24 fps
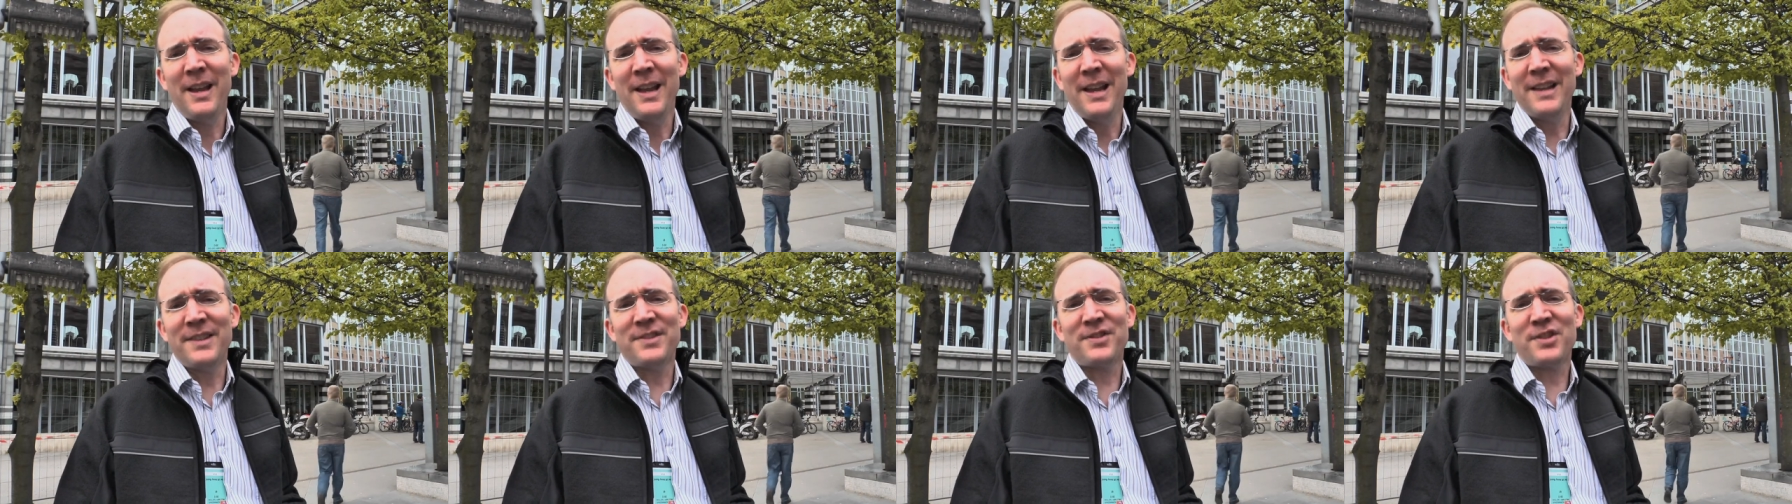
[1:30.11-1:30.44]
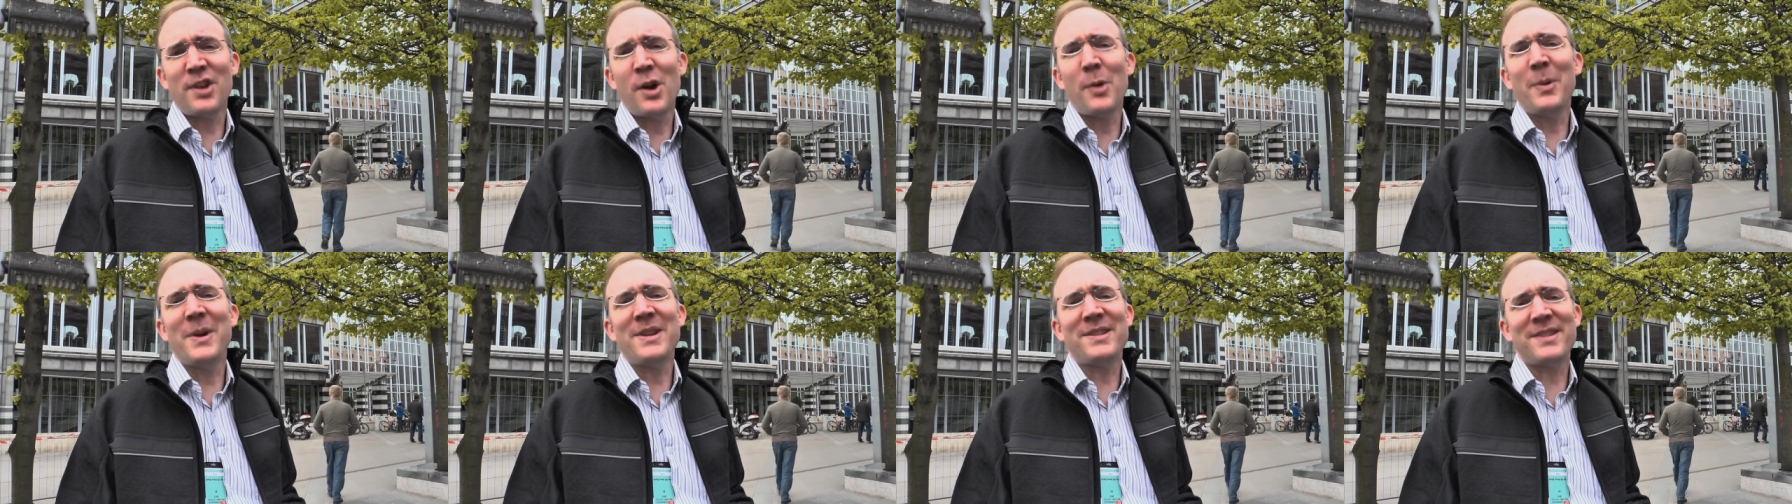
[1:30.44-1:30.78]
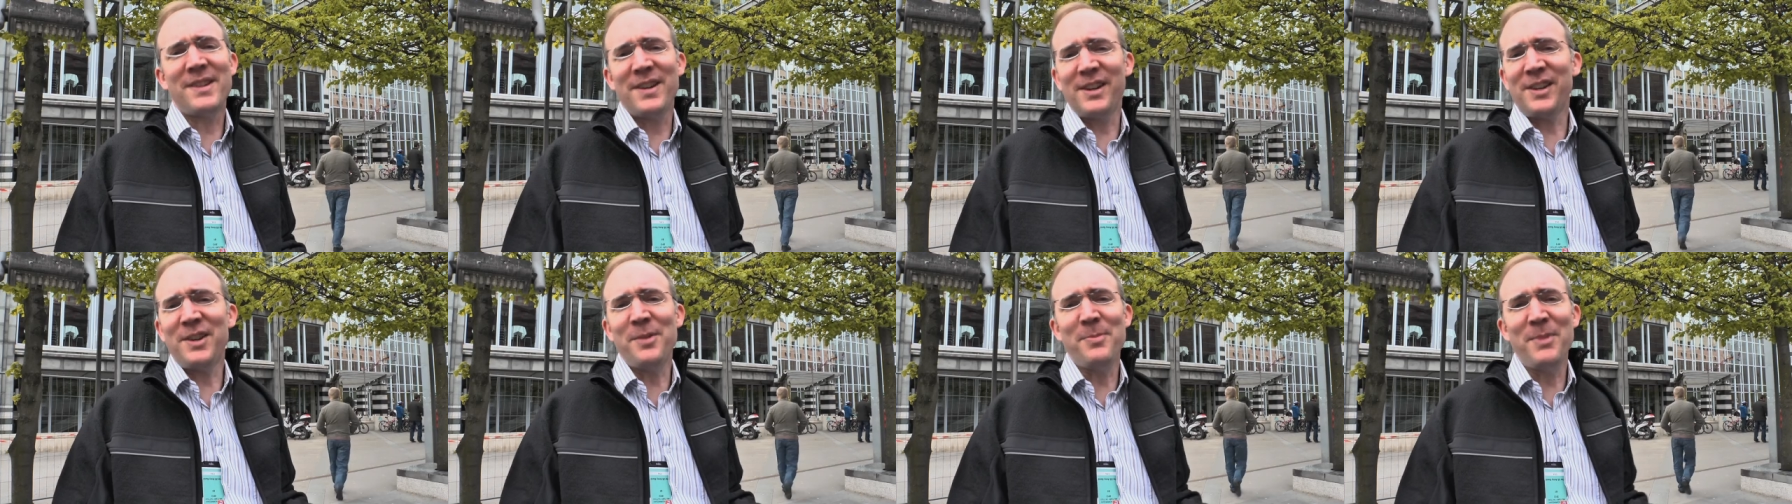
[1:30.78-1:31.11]
it's so easy
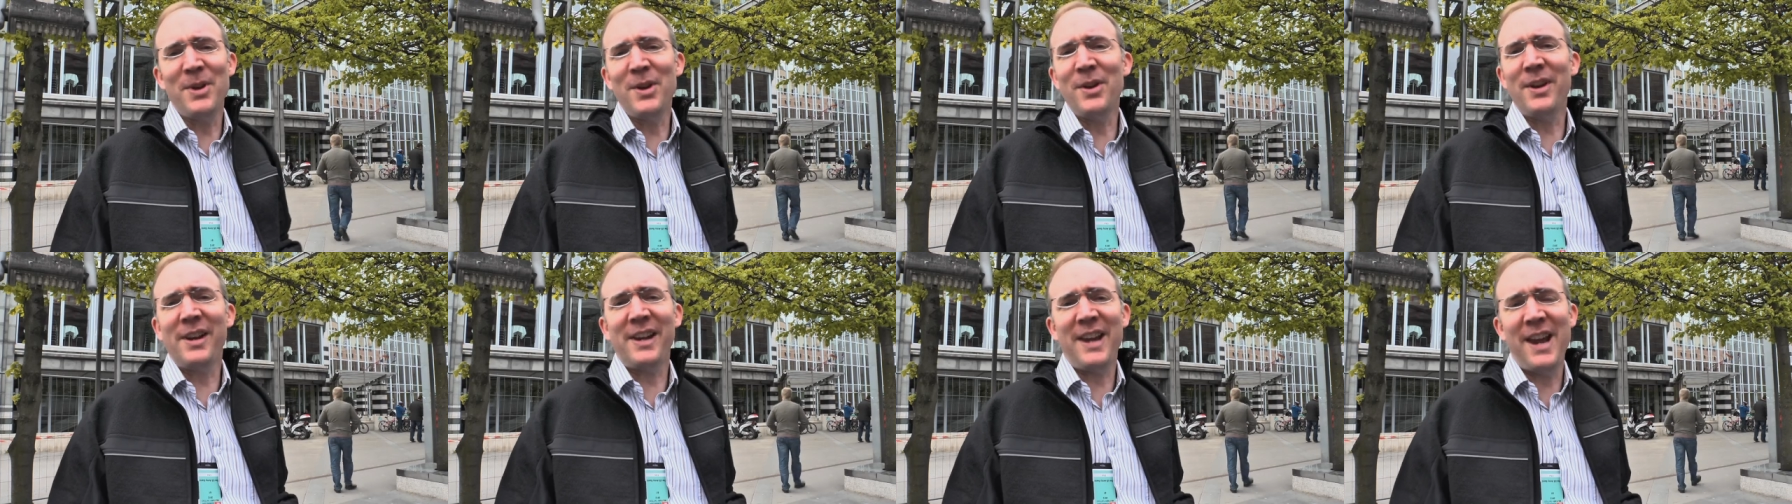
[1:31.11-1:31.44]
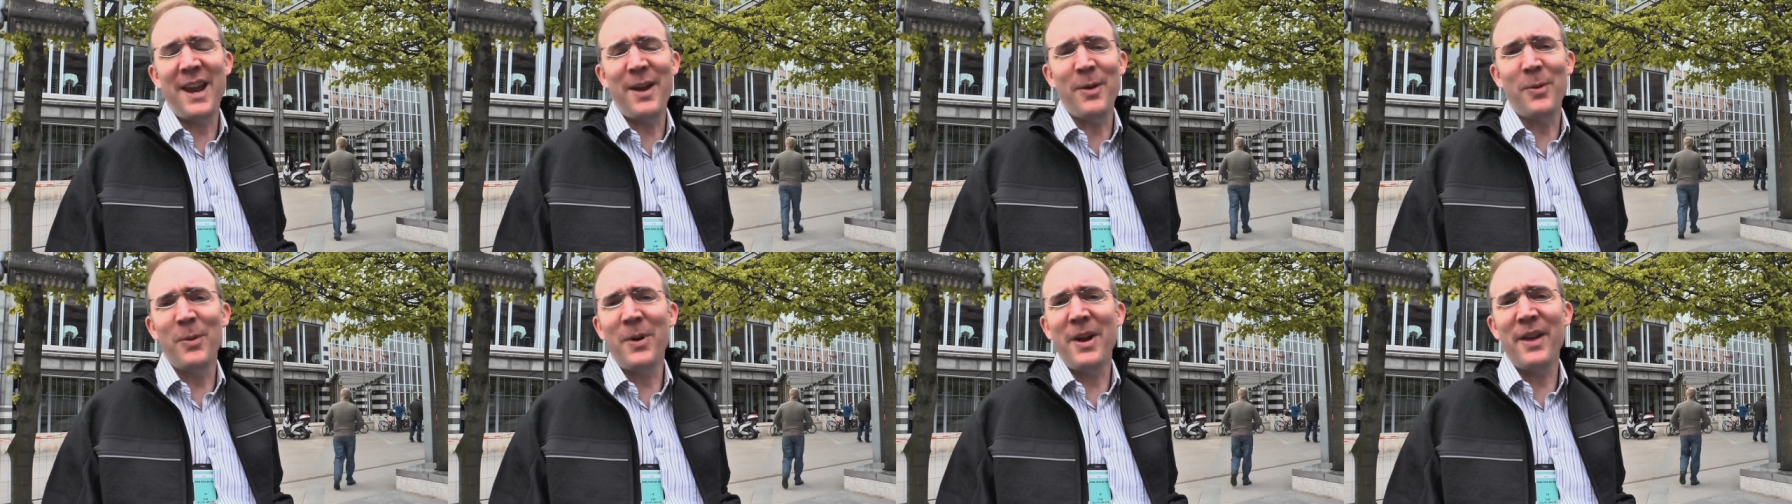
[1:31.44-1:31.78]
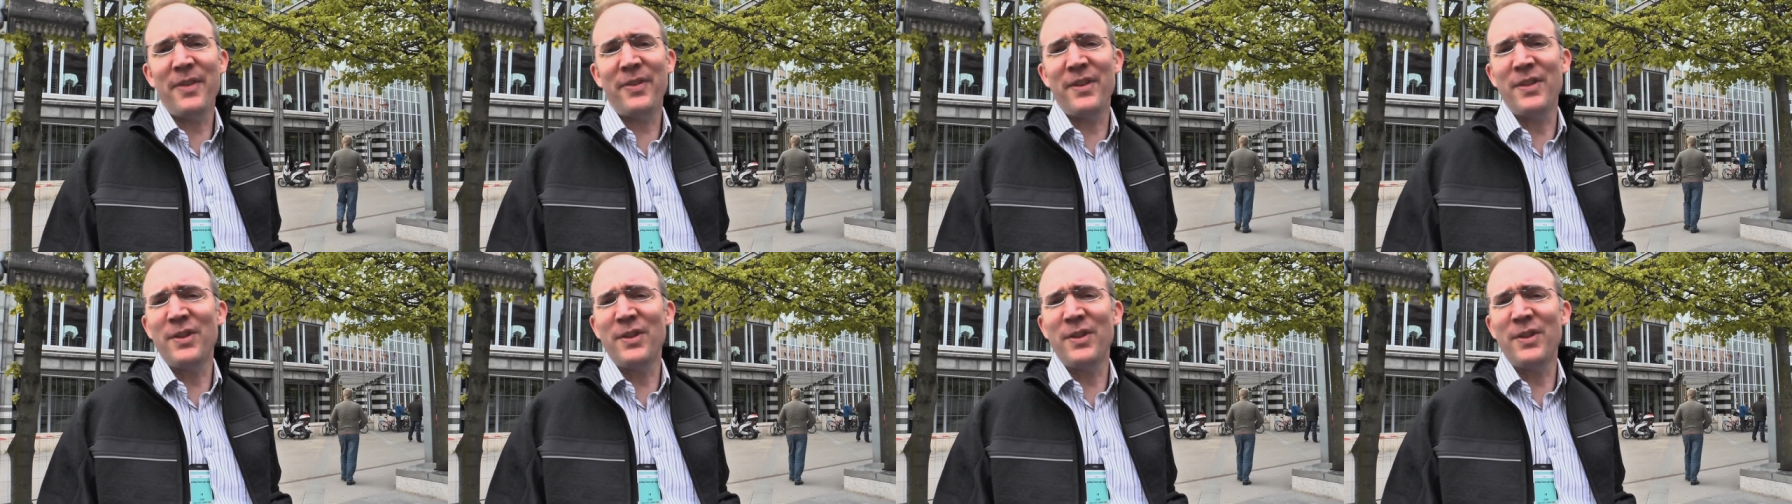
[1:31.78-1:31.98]
to communicate with,